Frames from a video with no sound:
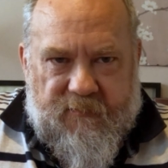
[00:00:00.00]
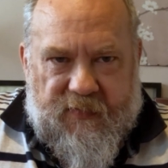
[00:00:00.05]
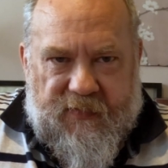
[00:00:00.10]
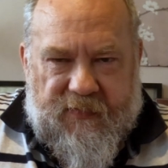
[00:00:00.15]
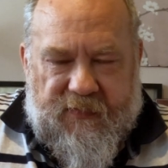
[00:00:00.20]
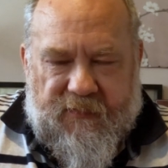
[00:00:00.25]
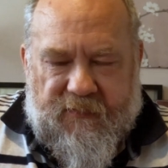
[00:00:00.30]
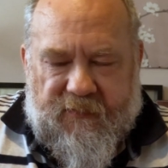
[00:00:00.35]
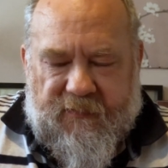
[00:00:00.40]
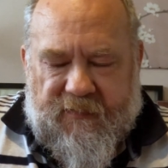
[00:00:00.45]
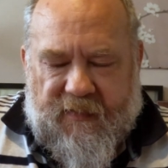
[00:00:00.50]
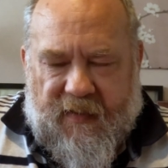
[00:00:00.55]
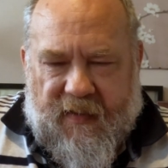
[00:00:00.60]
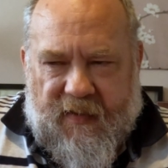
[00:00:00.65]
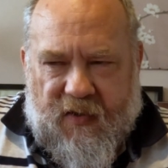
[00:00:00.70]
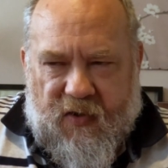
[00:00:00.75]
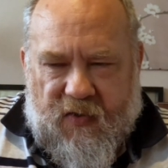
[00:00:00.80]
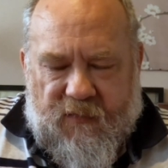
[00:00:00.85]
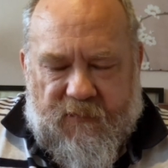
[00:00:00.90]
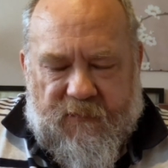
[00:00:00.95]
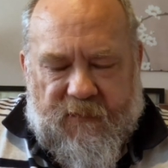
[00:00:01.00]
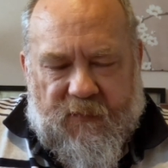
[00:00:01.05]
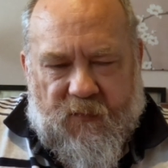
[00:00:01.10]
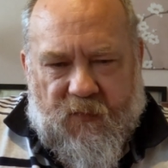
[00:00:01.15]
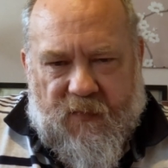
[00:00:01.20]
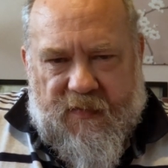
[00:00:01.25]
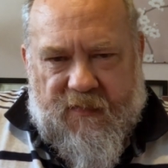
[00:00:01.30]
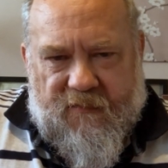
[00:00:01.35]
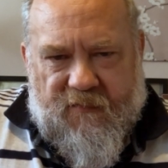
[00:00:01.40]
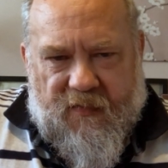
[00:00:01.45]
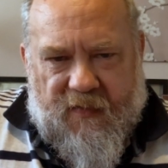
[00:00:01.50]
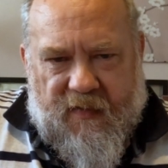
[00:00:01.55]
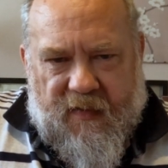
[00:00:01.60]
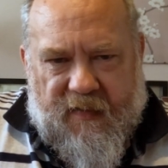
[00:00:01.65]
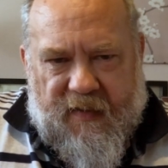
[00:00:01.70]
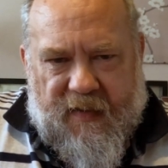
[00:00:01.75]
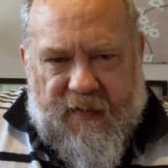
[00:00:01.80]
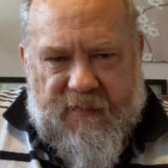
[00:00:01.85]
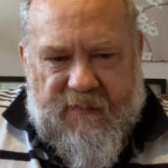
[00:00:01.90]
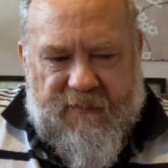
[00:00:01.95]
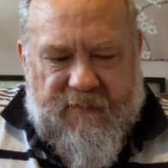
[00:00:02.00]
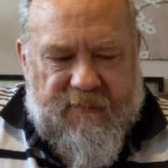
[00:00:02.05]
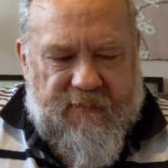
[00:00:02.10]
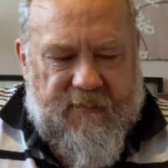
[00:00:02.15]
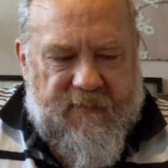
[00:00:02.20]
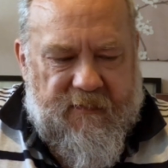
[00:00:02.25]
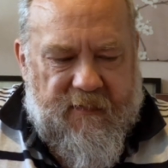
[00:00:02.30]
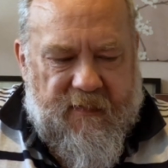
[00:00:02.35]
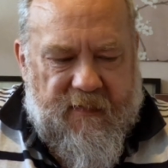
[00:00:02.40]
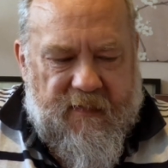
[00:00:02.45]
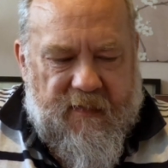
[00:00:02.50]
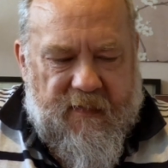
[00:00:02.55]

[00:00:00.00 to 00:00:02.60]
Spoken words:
because I love it when you've got a nice